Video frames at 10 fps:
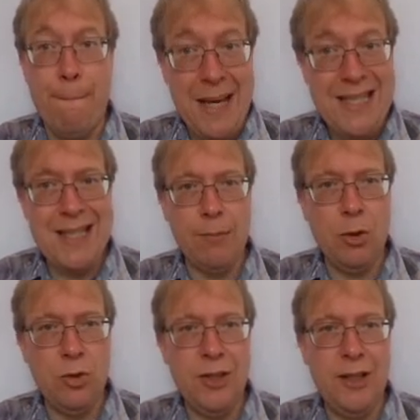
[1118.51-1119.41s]
basic
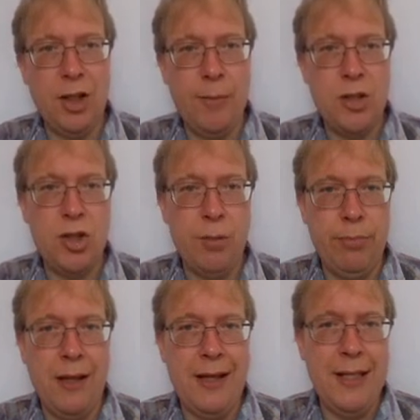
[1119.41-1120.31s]
models of economics,
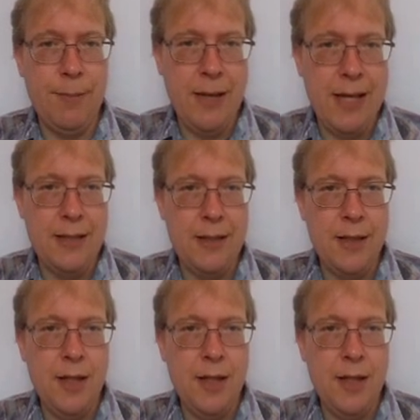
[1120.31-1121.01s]
supply and demand.